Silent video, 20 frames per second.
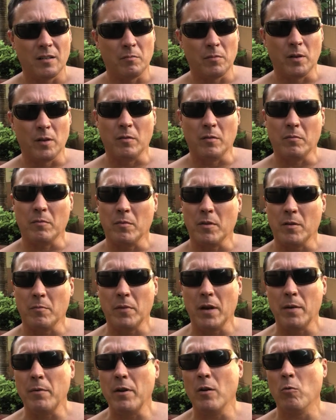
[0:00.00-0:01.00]
But
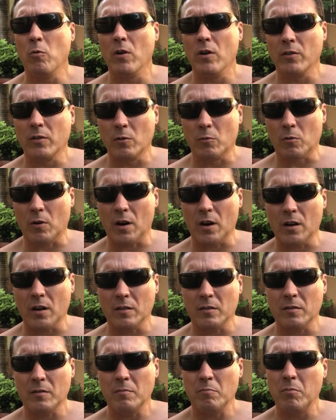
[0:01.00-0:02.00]
maybe it wasn't
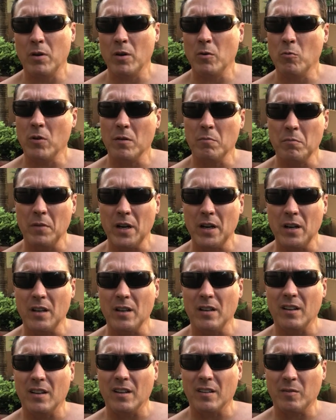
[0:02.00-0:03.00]
rotten, but what made it
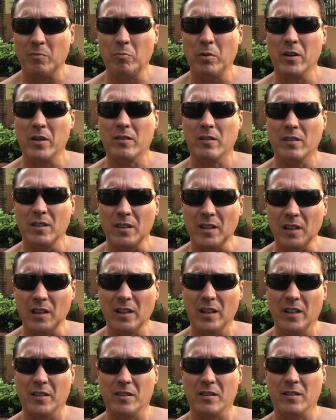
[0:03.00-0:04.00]
especially
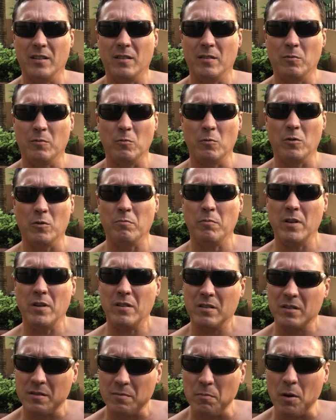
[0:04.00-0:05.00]
delicious was me
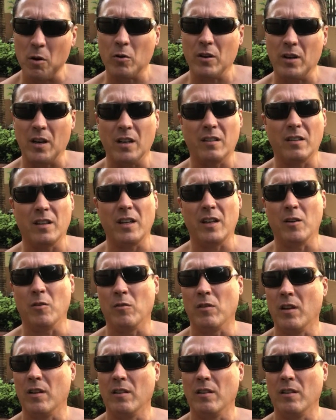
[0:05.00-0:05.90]
smoking that thing on that